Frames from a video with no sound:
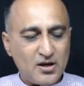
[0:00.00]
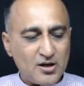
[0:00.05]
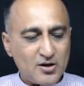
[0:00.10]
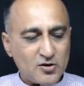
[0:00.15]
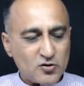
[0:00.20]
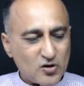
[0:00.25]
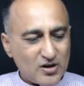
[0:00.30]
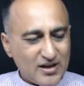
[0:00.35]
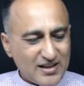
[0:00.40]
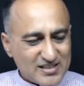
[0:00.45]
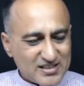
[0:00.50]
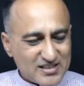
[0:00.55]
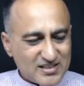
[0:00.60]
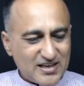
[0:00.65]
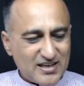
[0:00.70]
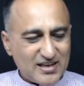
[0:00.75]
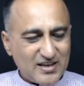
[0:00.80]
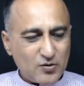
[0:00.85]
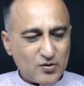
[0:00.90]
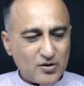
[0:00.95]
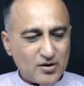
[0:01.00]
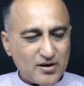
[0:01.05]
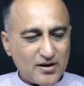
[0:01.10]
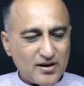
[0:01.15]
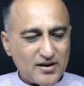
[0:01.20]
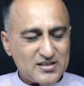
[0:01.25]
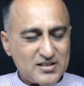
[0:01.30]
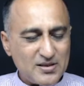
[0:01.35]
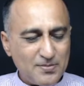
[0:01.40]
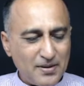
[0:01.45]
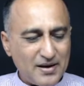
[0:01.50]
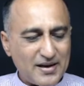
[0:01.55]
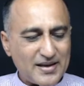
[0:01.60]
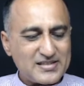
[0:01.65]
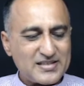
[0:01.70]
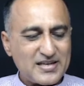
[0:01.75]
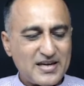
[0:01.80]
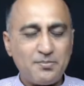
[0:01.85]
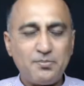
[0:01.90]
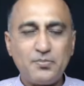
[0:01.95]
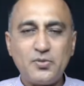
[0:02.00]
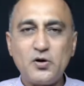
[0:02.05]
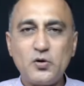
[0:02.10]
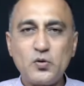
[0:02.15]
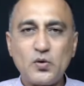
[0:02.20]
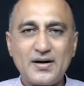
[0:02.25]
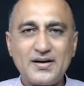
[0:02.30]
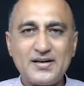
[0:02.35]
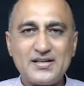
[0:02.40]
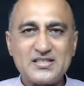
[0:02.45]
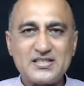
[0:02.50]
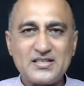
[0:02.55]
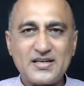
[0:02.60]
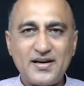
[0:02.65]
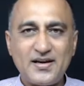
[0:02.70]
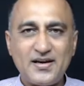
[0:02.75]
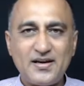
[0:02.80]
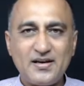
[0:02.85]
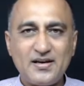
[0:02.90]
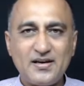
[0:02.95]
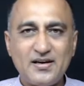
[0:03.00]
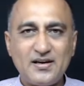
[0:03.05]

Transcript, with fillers: So let's take a simple example to understand